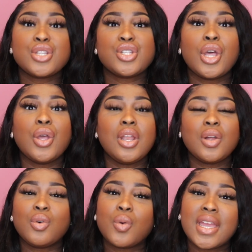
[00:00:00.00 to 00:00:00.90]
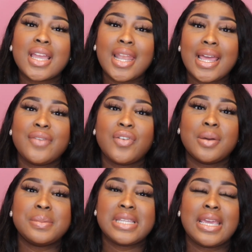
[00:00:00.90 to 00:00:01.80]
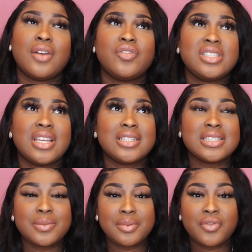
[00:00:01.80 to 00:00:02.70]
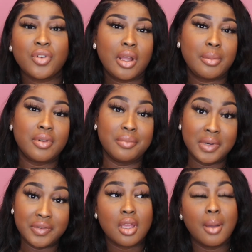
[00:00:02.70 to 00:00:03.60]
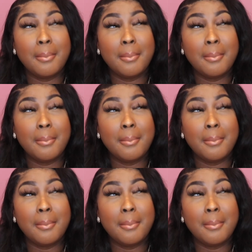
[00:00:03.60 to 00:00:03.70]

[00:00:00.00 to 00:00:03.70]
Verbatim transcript: So a little quick life update. Obviously I disappeared for a couple of months.